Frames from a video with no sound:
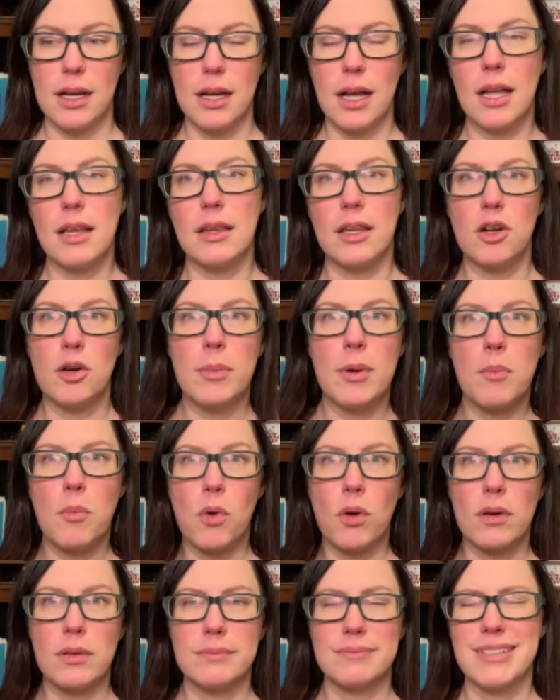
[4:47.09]
a little bit
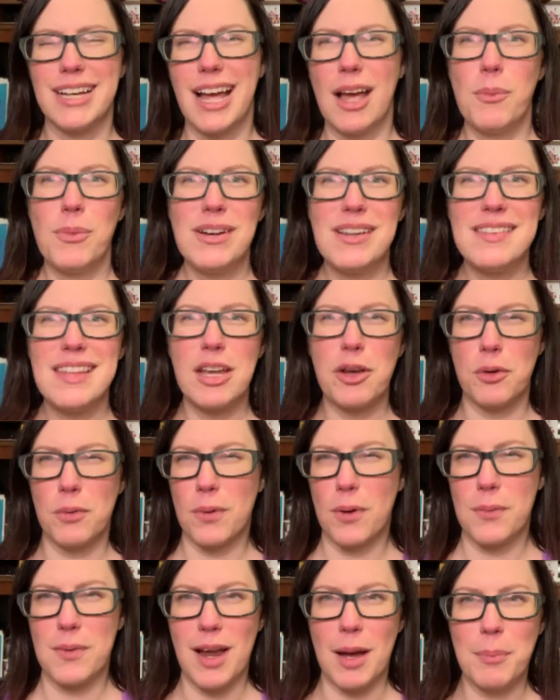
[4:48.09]
more, I want to say
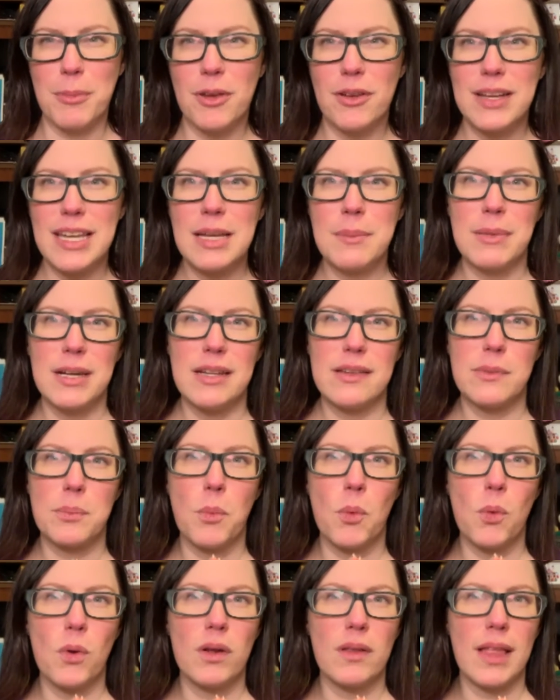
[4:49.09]
grown up looking, but it's
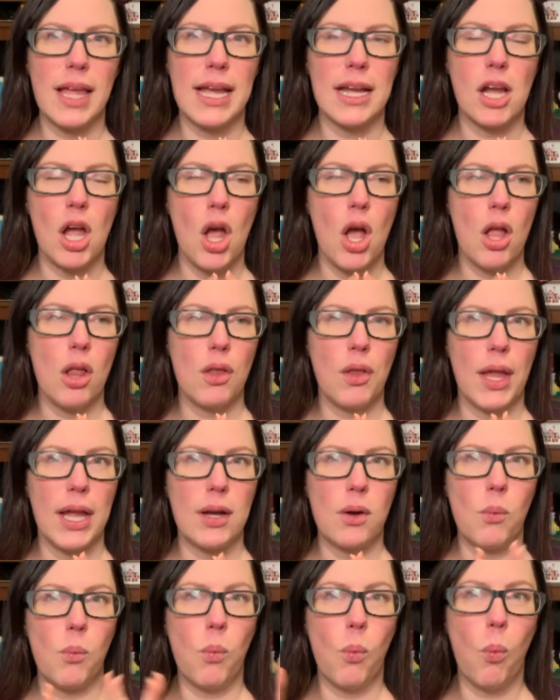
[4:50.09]
more like
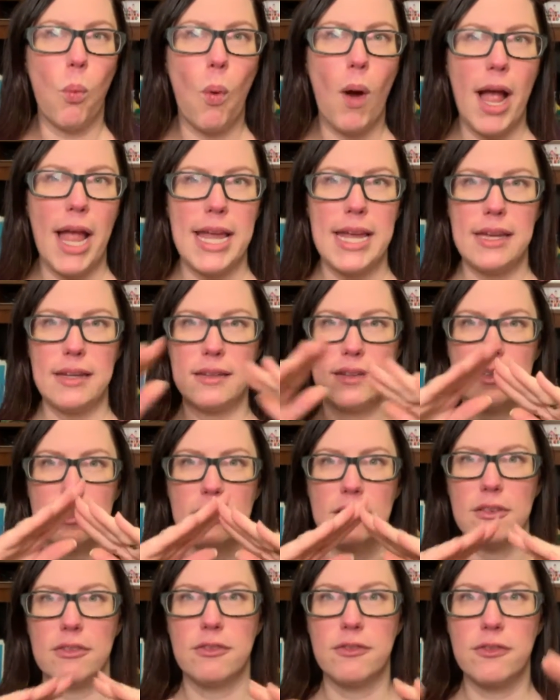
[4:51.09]
white
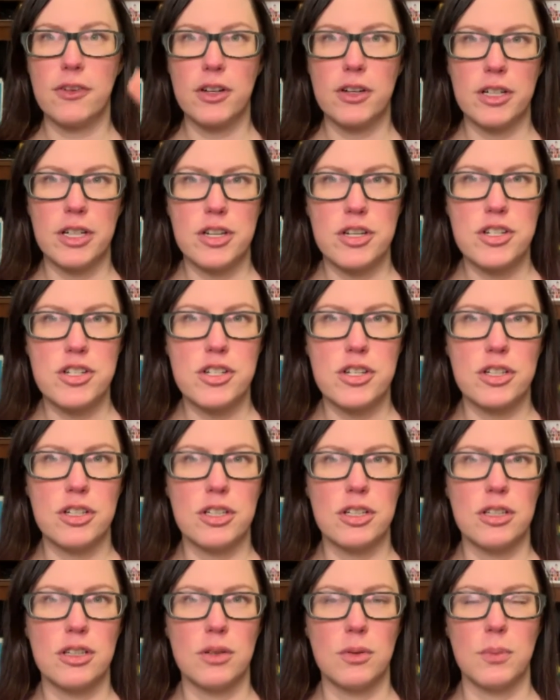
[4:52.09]

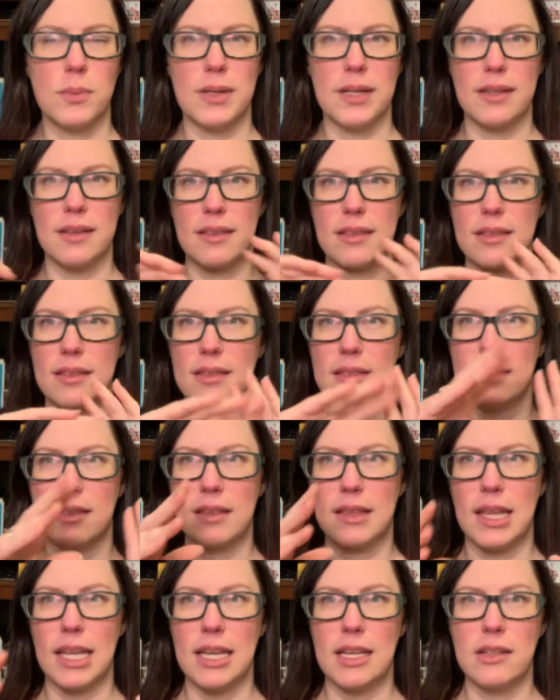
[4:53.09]
furniture with
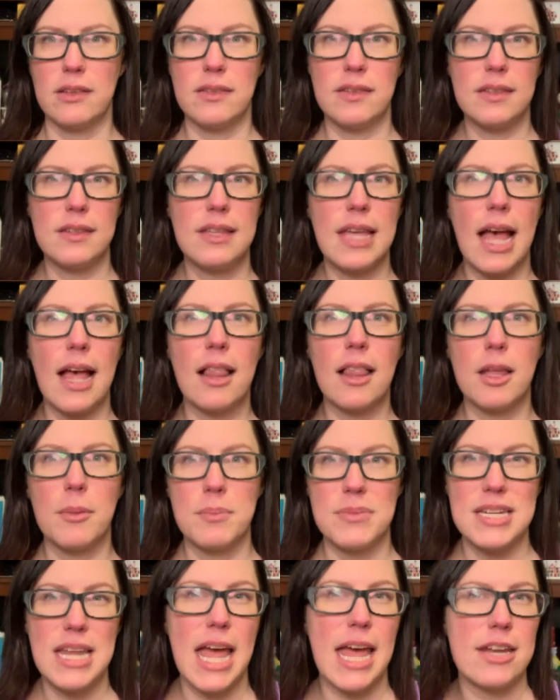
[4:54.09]
like
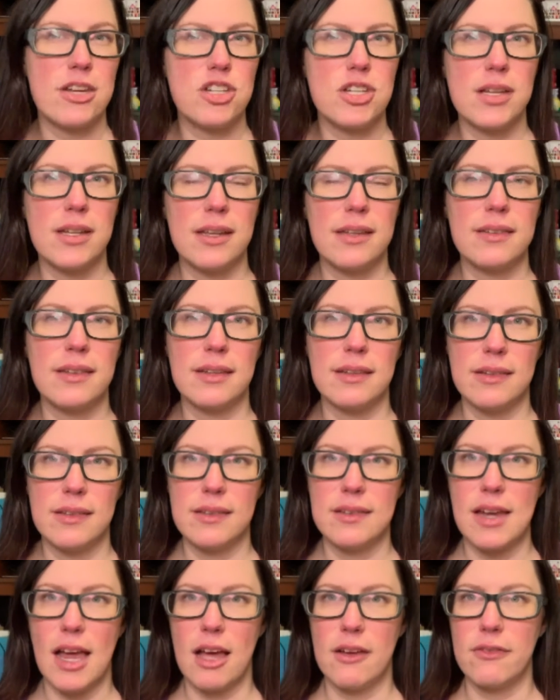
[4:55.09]
scalloped edges and
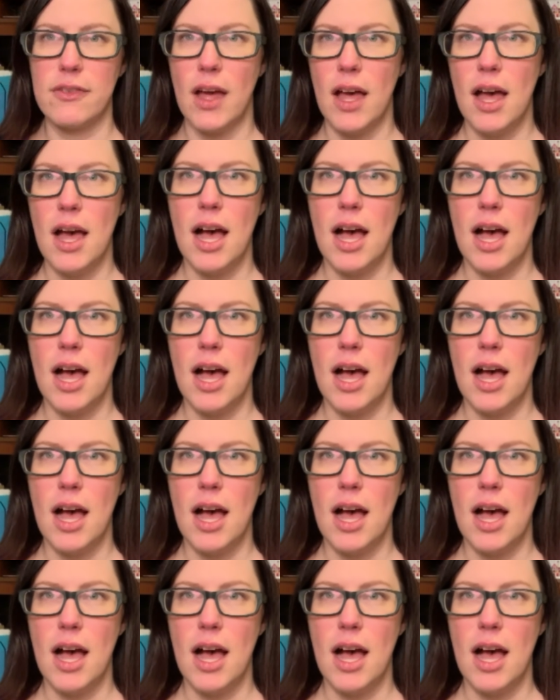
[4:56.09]
stuff.